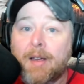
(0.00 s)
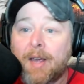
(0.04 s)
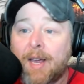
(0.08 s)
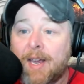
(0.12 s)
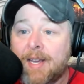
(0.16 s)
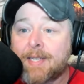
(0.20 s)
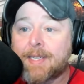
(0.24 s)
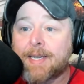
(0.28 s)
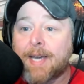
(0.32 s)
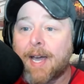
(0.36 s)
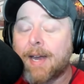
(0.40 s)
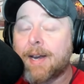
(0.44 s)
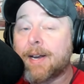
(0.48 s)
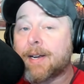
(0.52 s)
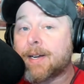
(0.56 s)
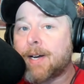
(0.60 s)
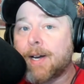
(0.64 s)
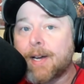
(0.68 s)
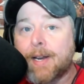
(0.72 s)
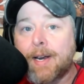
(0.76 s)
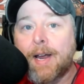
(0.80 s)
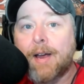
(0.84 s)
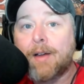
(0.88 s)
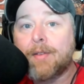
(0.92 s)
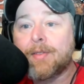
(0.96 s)
He's kind of
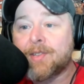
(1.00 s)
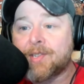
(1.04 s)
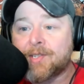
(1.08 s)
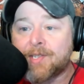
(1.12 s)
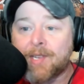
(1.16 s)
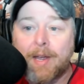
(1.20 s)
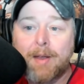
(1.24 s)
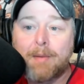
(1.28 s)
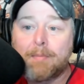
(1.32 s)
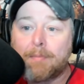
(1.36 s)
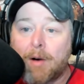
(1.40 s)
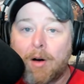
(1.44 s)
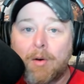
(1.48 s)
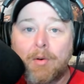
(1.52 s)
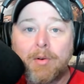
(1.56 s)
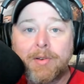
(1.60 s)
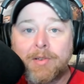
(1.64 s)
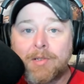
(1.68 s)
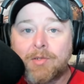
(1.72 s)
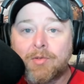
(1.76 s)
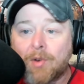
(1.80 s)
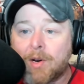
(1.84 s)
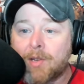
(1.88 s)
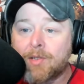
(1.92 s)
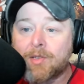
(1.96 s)
cut out of the same mold
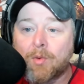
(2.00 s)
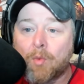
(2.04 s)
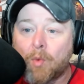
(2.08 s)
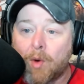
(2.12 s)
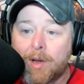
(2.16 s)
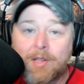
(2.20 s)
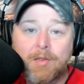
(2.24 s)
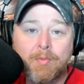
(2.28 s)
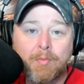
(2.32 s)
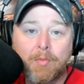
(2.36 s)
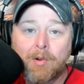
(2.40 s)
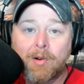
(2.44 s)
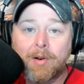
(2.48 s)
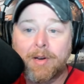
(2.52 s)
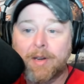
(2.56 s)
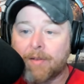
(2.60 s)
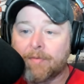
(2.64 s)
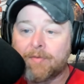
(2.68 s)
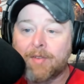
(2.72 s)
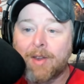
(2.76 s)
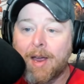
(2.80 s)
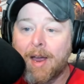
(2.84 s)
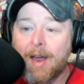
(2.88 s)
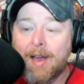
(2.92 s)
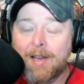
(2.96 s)
as Russell Westbrook,
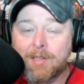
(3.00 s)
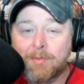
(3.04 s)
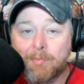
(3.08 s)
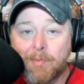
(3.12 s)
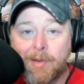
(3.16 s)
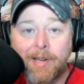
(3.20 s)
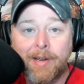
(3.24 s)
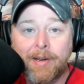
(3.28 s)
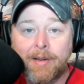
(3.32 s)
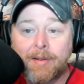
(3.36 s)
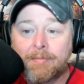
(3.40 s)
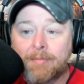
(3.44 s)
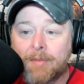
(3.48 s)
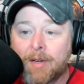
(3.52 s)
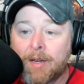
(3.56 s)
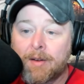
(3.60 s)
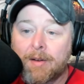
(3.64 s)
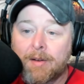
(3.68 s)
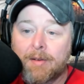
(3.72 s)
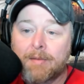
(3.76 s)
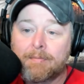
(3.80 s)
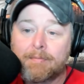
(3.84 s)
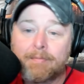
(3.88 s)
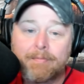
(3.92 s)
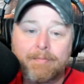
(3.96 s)
if you ask me.
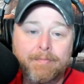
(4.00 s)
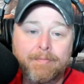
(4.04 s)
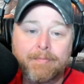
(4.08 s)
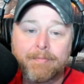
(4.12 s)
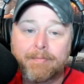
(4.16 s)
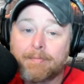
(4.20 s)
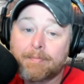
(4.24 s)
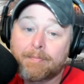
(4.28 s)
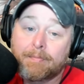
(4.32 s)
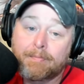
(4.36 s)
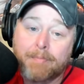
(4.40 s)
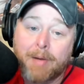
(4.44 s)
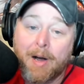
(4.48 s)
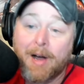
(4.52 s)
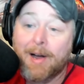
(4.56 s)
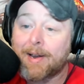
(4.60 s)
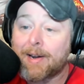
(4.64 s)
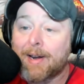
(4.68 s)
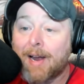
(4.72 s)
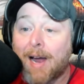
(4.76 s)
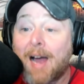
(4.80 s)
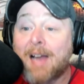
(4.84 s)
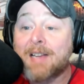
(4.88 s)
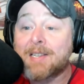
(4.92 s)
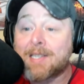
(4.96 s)

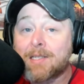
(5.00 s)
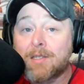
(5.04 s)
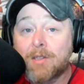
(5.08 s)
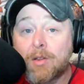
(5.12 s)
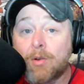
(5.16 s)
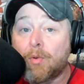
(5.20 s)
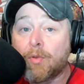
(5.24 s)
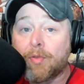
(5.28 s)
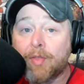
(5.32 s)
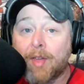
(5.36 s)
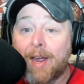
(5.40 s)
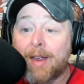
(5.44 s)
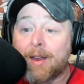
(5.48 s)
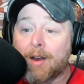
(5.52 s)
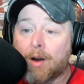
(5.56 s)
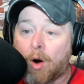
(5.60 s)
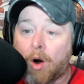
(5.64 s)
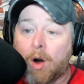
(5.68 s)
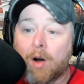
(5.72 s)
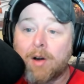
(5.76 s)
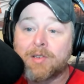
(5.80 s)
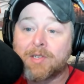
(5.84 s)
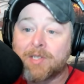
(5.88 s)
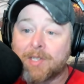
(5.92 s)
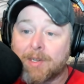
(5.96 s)
But I do think
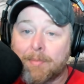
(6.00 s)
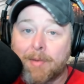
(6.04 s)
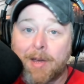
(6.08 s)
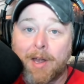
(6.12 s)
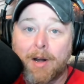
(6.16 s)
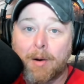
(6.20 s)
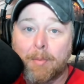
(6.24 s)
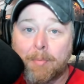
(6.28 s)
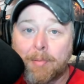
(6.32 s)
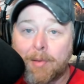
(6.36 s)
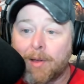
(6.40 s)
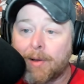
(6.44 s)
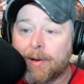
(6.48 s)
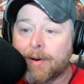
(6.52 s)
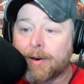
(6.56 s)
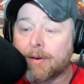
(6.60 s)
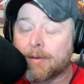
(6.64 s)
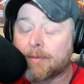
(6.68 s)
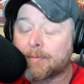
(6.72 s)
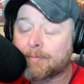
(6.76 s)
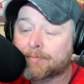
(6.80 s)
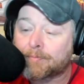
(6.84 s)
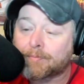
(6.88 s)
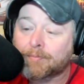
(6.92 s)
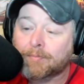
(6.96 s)
Harden's a better
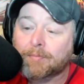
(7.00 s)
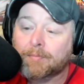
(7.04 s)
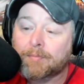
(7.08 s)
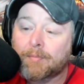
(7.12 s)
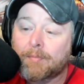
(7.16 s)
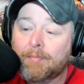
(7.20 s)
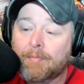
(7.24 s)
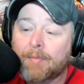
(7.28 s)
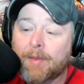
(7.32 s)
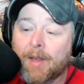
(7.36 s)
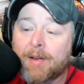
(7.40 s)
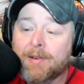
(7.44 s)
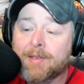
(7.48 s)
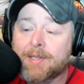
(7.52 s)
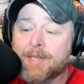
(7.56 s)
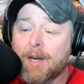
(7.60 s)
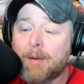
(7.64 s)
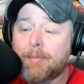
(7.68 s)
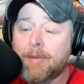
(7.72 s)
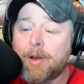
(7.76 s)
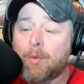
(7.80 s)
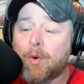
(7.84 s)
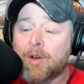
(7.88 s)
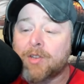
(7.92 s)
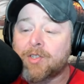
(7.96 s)
player.
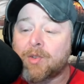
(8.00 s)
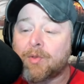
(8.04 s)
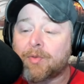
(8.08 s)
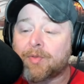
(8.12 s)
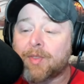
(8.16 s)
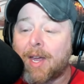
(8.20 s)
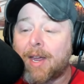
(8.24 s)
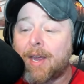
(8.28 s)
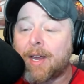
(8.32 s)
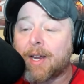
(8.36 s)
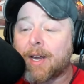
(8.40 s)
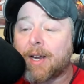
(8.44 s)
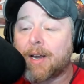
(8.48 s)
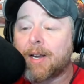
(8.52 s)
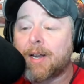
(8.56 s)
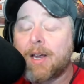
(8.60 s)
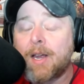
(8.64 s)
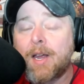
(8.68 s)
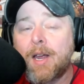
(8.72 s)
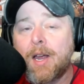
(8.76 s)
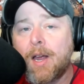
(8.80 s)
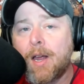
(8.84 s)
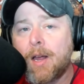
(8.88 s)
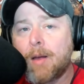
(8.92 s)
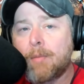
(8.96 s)
Tell me what you think.
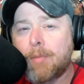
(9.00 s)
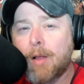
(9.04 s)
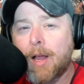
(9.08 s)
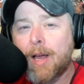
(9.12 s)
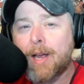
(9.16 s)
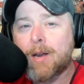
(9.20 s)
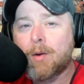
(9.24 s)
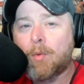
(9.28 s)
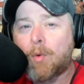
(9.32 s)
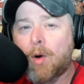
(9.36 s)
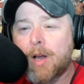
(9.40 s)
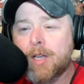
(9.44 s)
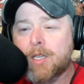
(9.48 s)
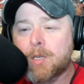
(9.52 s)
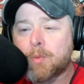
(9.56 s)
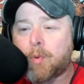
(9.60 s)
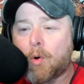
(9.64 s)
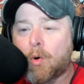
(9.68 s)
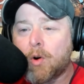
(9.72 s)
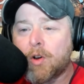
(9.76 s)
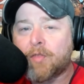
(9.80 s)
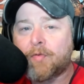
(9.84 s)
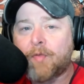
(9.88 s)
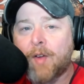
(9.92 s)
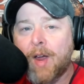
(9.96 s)
Black and White
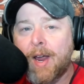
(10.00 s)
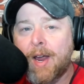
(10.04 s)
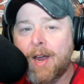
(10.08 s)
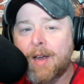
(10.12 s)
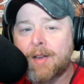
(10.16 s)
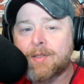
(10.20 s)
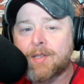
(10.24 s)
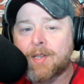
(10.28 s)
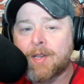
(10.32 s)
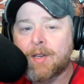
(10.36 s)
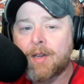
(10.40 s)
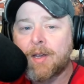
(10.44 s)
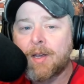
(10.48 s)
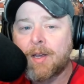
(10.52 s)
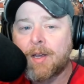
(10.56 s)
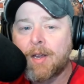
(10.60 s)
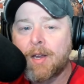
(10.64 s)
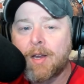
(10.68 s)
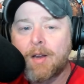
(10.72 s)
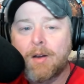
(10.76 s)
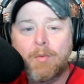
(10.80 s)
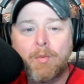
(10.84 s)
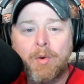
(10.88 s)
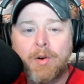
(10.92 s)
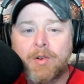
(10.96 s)
Sports fans,
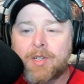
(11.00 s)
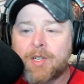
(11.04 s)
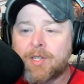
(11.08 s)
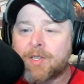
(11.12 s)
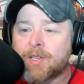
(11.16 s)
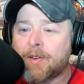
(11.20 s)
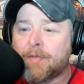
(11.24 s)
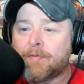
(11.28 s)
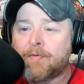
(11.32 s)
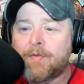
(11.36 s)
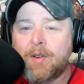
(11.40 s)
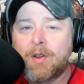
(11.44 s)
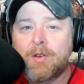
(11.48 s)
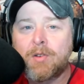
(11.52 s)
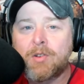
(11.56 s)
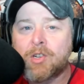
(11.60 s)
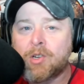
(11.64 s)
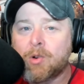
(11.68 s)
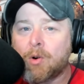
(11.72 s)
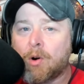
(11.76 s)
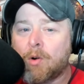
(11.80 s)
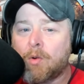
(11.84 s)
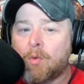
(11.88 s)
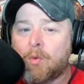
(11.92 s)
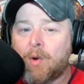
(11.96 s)
we're just a few
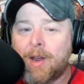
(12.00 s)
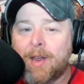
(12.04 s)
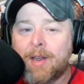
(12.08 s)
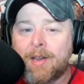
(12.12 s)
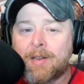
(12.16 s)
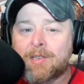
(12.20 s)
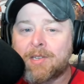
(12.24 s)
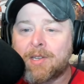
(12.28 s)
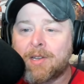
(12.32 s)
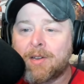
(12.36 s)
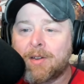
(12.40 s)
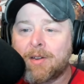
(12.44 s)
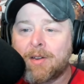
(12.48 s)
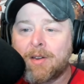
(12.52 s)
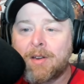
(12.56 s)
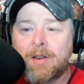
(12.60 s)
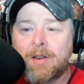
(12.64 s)
short weeks